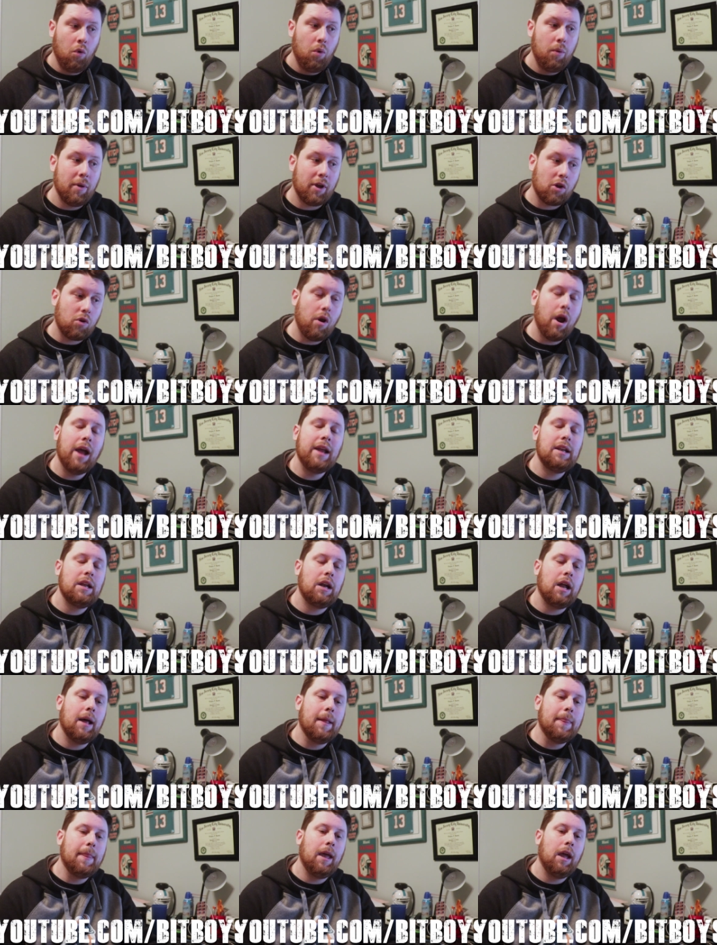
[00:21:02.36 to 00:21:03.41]
we've been
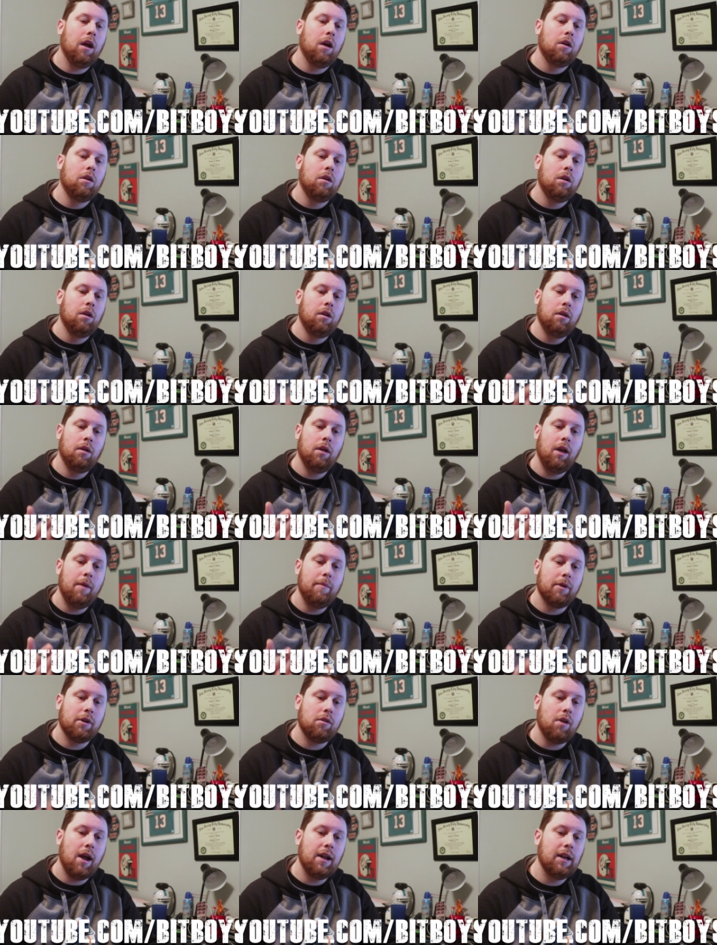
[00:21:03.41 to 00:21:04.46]
grinding on there. I've
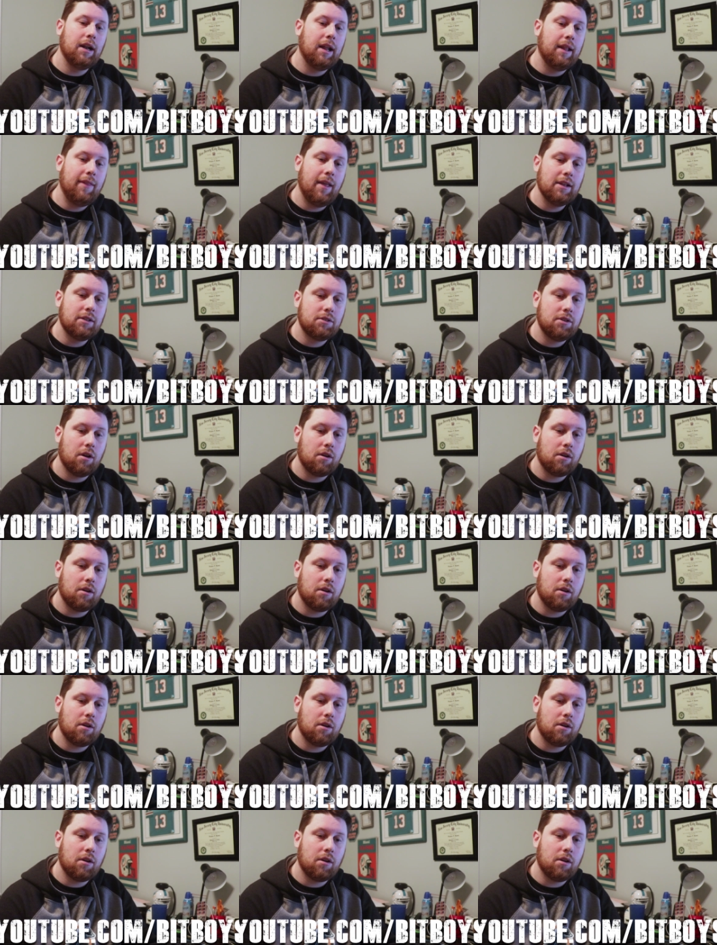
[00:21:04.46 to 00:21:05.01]
been grinding on that